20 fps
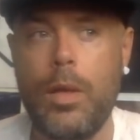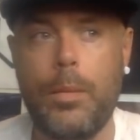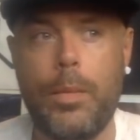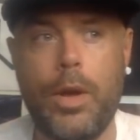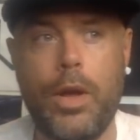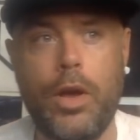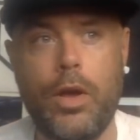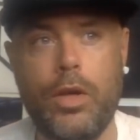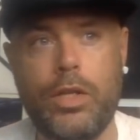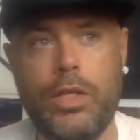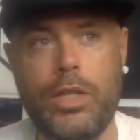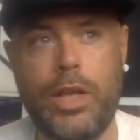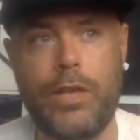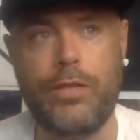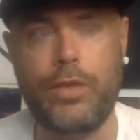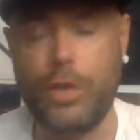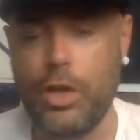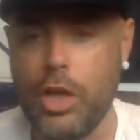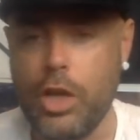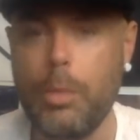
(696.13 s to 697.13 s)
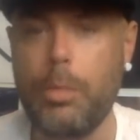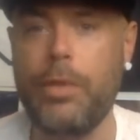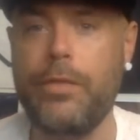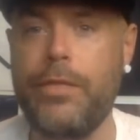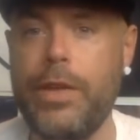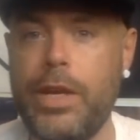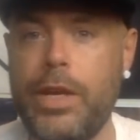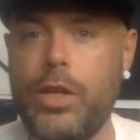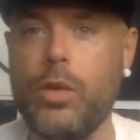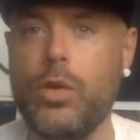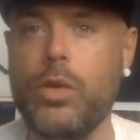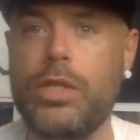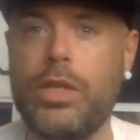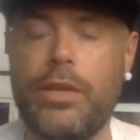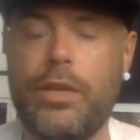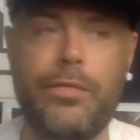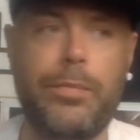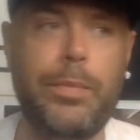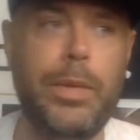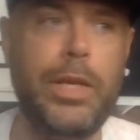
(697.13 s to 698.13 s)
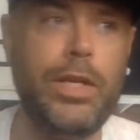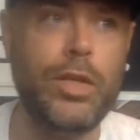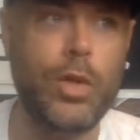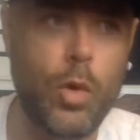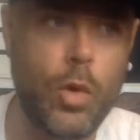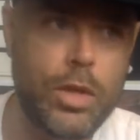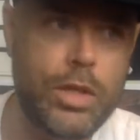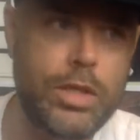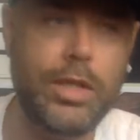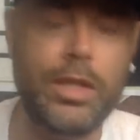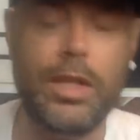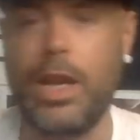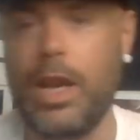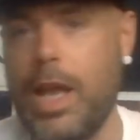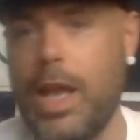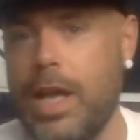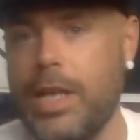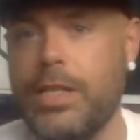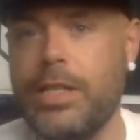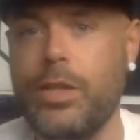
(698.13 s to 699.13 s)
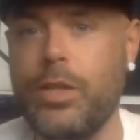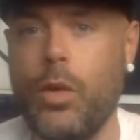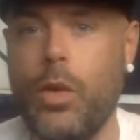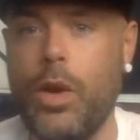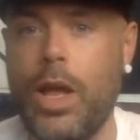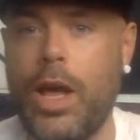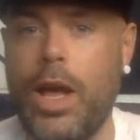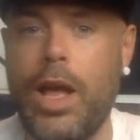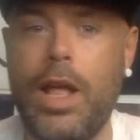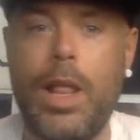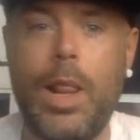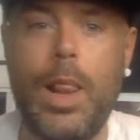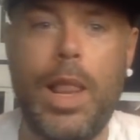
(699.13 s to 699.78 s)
because I've done a couple of videos, I've been talking to the lads and all that.